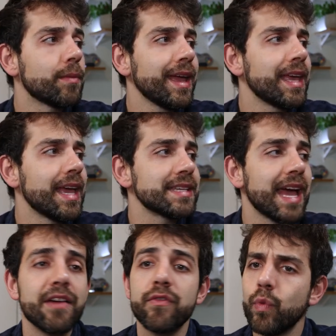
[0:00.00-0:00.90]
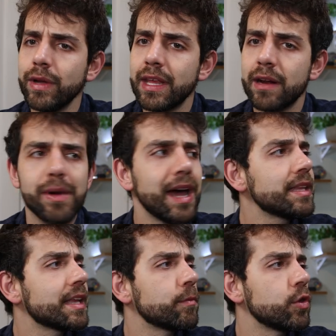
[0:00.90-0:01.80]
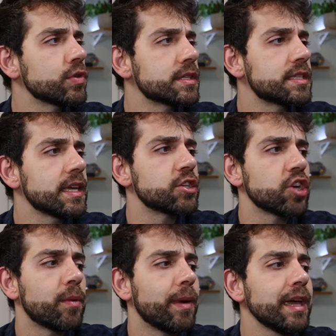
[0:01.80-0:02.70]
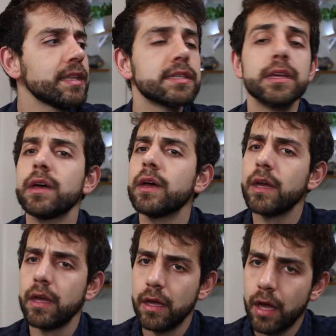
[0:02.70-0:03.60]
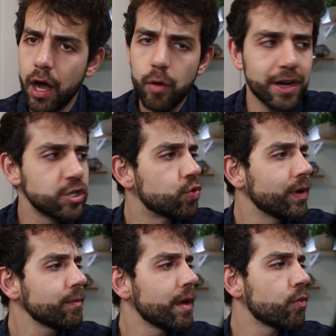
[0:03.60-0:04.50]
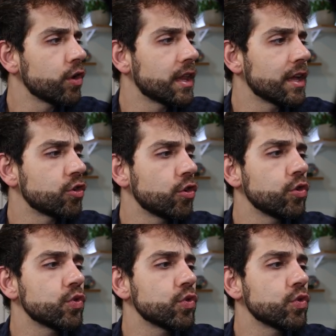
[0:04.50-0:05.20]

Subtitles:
In my case I have 1 terabyte and use 6 gigabytes. how much RAM memory that you're